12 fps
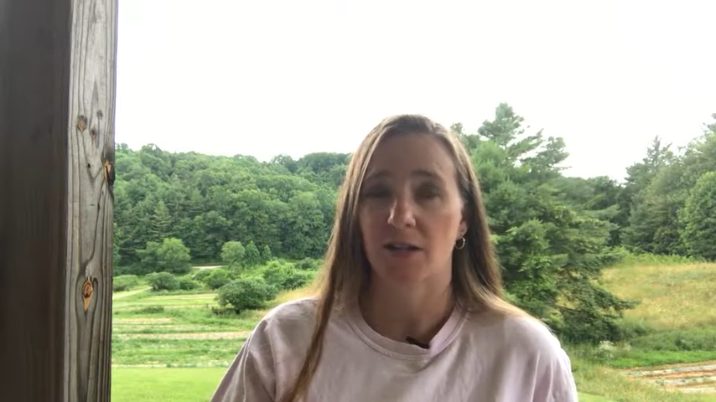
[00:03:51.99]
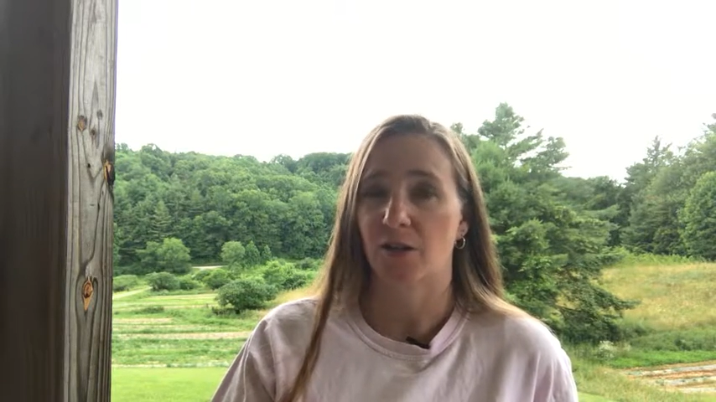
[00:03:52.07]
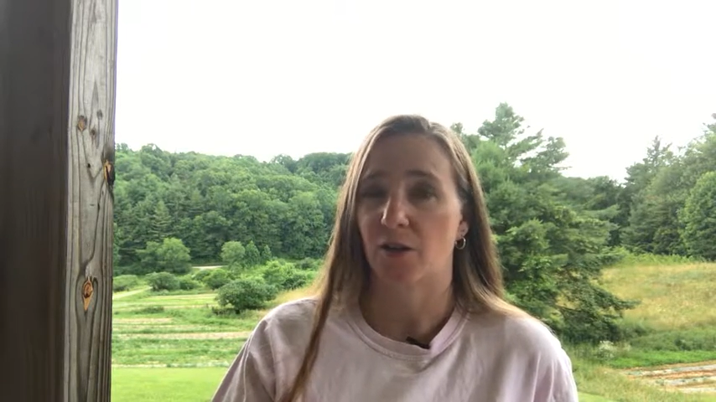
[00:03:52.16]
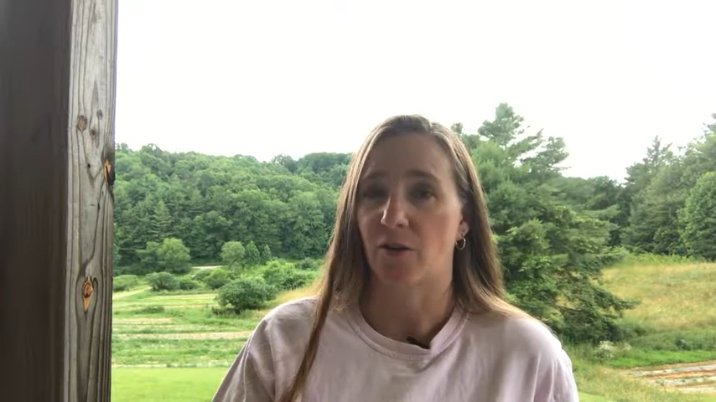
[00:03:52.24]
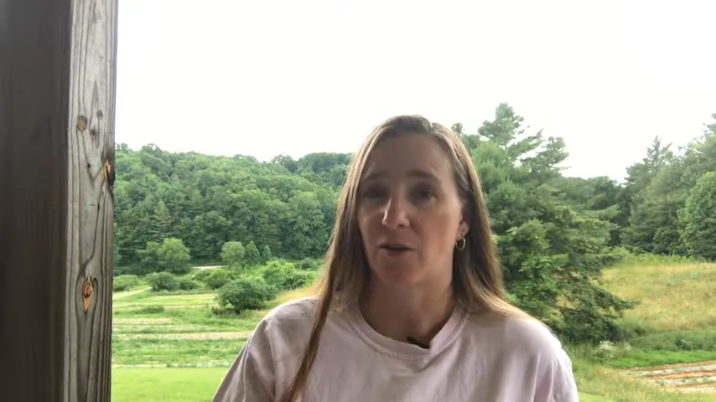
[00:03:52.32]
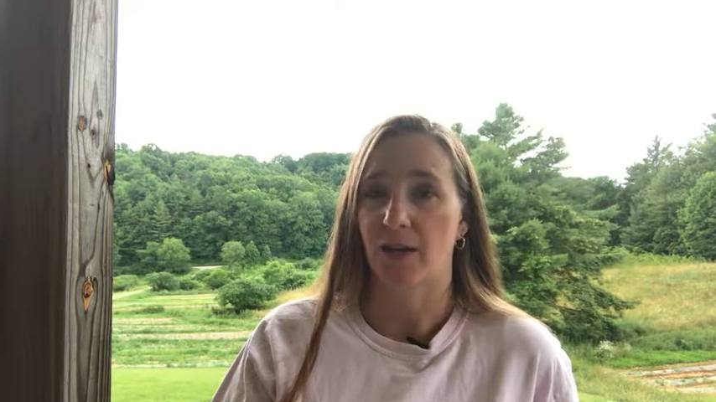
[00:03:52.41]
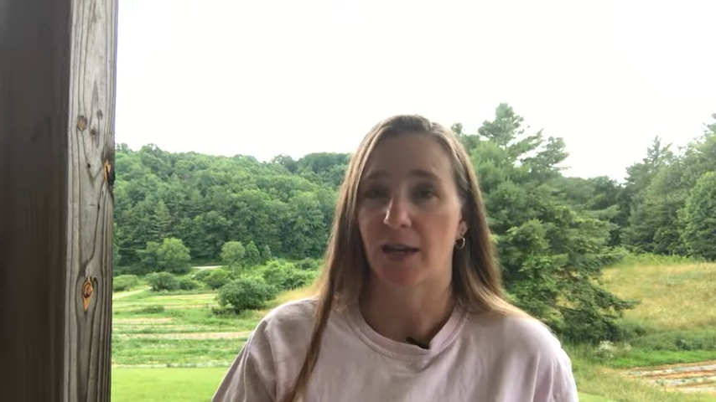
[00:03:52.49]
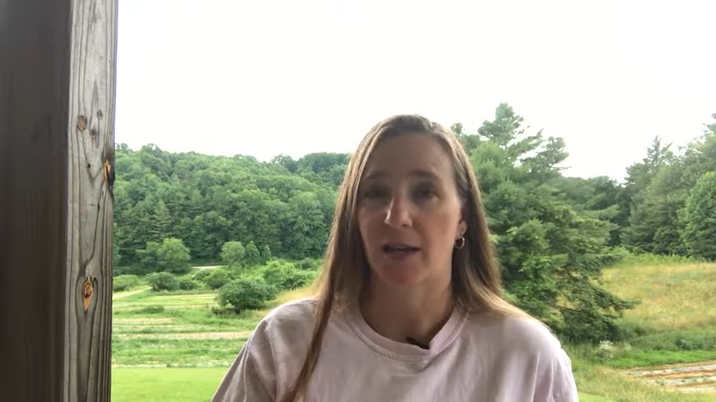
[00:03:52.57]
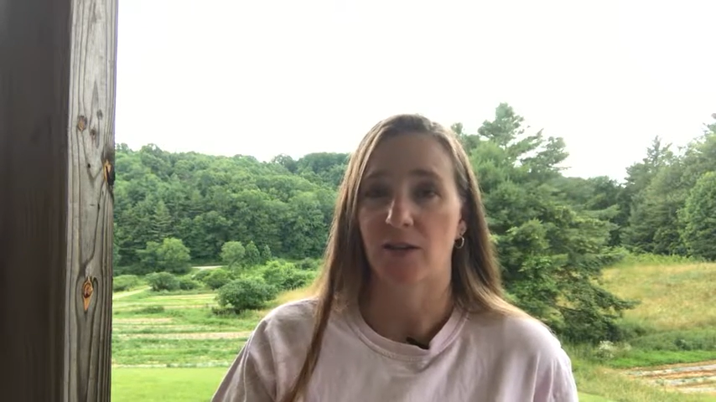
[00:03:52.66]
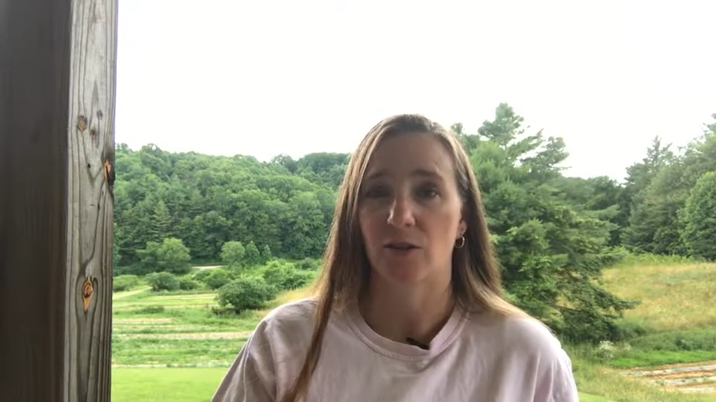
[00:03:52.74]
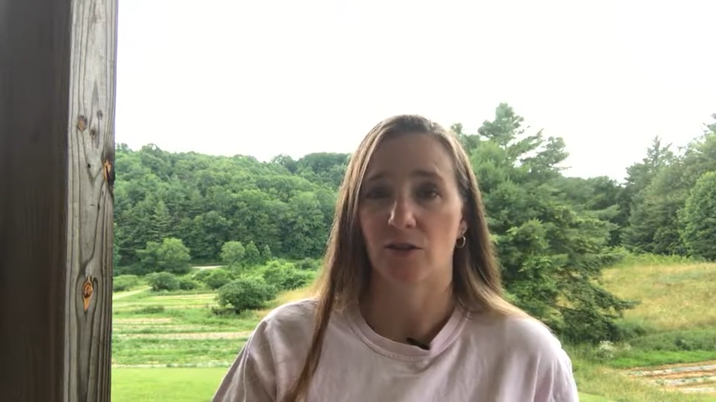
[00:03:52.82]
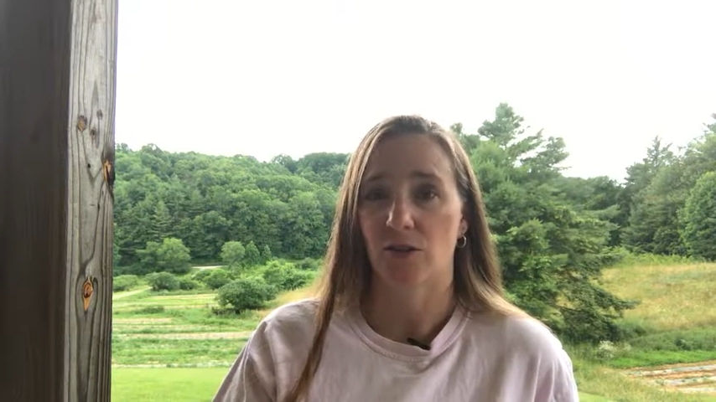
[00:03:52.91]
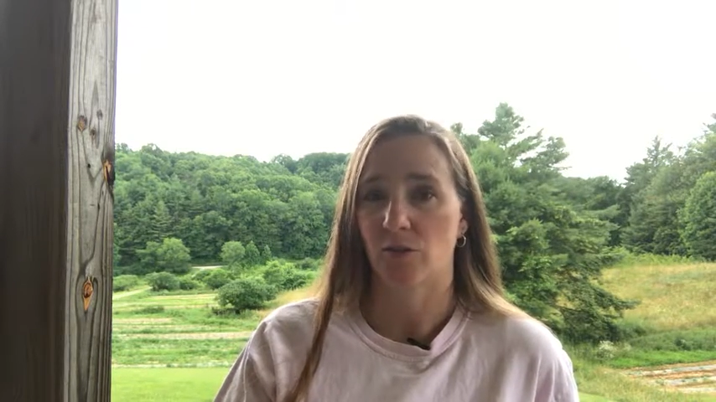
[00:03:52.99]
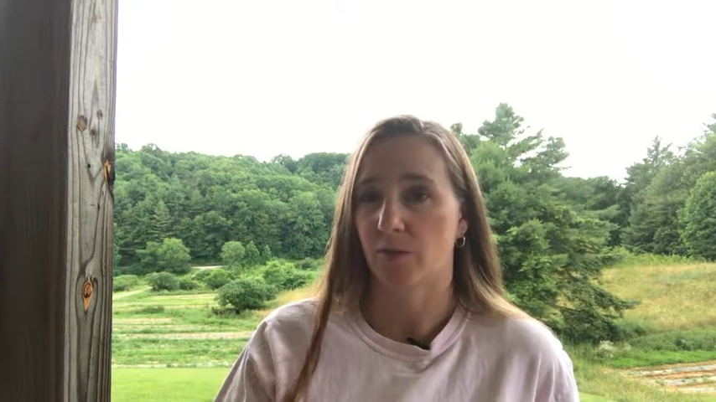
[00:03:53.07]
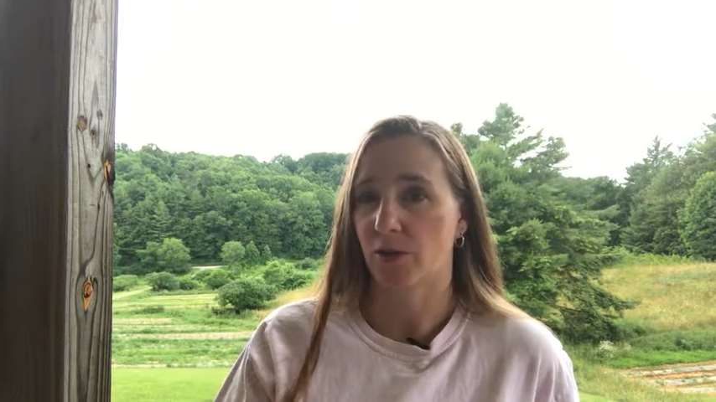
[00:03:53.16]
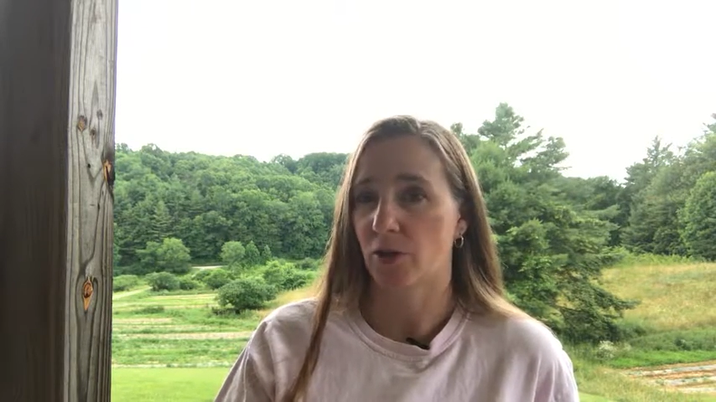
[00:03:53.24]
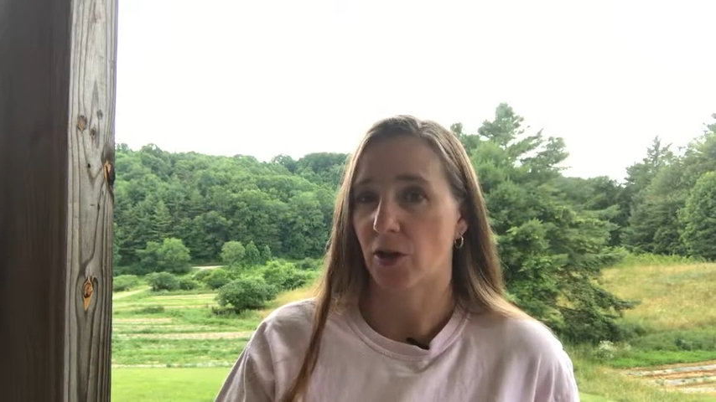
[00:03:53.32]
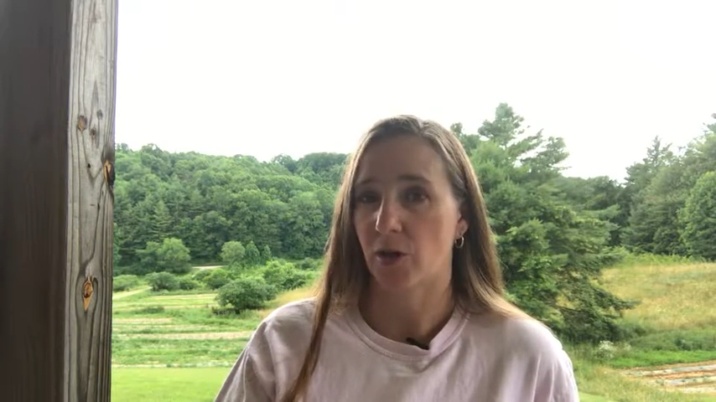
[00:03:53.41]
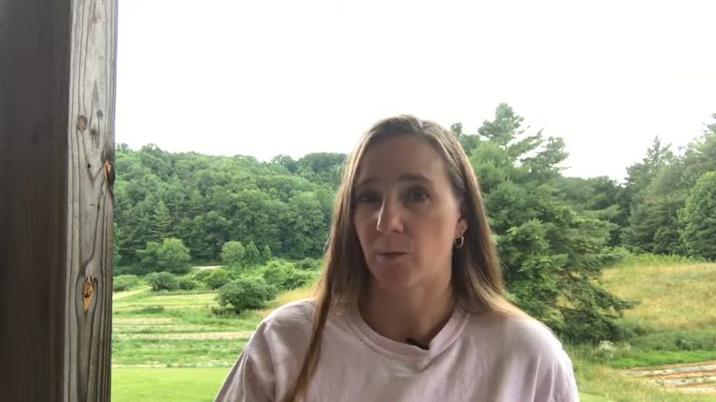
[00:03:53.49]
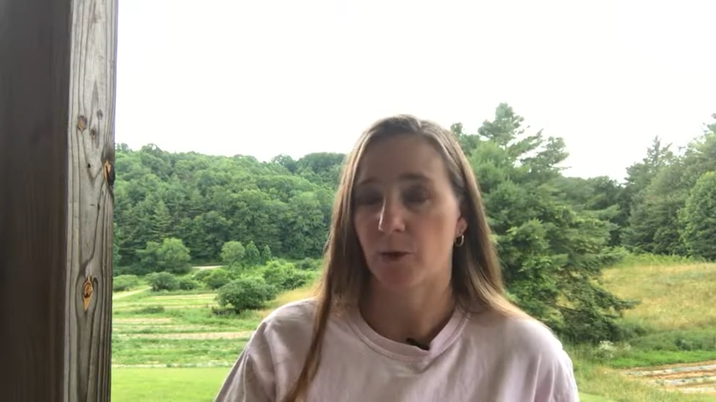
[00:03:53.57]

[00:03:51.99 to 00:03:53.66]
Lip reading: again, you could retarget